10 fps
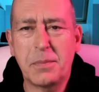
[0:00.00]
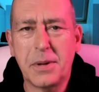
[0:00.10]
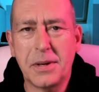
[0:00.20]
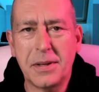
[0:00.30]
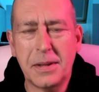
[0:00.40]

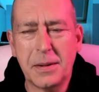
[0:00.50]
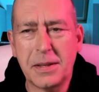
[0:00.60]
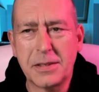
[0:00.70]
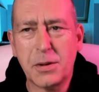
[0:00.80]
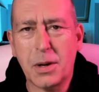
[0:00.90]
but
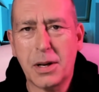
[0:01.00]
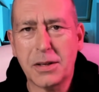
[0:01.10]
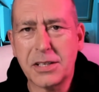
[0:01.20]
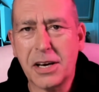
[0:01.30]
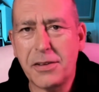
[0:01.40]
there's quite a
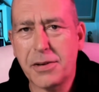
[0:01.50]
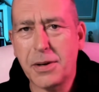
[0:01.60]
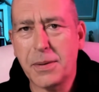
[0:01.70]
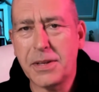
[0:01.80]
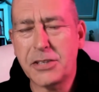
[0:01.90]
lot to go
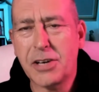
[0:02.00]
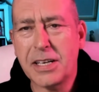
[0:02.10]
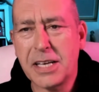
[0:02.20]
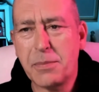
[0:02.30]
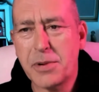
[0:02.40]
through on the
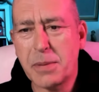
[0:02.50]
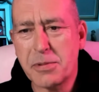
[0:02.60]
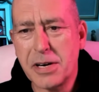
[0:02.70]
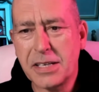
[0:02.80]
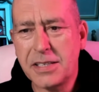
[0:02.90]
track day
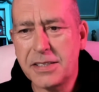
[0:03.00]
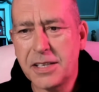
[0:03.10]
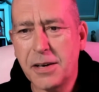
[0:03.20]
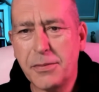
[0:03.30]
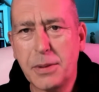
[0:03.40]
preparation.
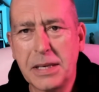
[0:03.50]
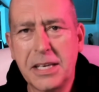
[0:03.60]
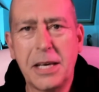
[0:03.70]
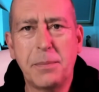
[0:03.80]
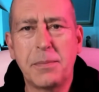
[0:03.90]
So if we can
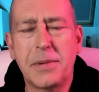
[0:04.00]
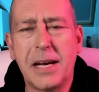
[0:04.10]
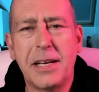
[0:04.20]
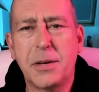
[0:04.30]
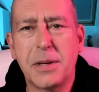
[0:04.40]
keep
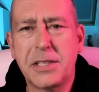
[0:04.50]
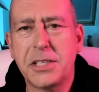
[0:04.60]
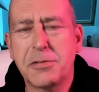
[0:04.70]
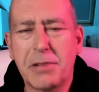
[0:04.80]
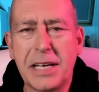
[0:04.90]
any
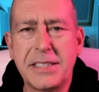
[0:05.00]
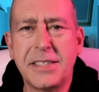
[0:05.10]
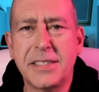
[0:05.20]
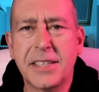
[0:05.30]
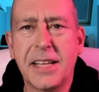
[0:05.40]
questions
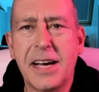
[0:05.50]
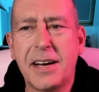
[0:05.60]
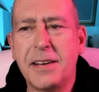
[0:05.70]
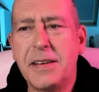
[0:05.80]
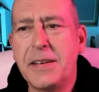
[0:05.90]
relating to
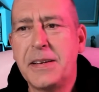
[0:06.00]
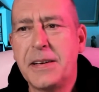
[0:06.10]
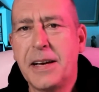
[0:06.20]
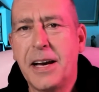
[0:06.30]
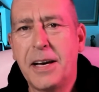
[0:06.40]
that,
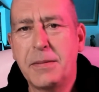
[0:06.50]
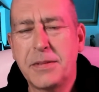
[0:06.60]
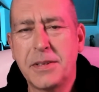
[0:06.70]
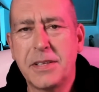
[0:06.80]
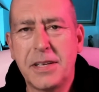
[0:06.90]

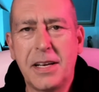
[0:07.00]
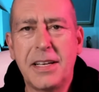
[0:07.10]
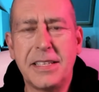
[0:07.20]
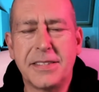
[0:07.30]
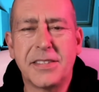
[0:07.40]
at
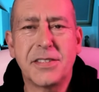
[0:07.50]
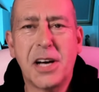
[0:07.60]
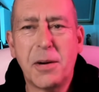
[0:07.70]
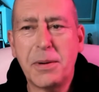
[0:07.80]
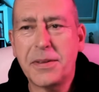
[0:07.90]
least to
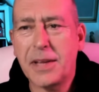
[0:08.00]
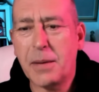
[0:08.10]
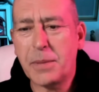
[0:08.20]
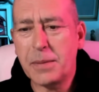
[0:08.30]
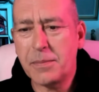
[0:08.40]
start with,
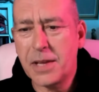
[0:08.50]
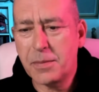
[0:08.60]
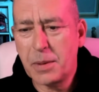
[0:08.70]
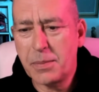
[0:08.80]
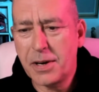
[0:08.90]
that'll
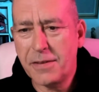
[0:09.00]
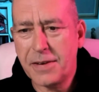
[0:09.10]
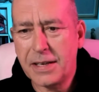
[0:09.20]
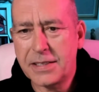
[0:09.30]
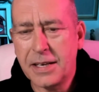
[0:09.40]
be
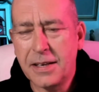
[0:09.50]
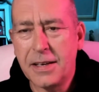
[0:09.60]
perfect.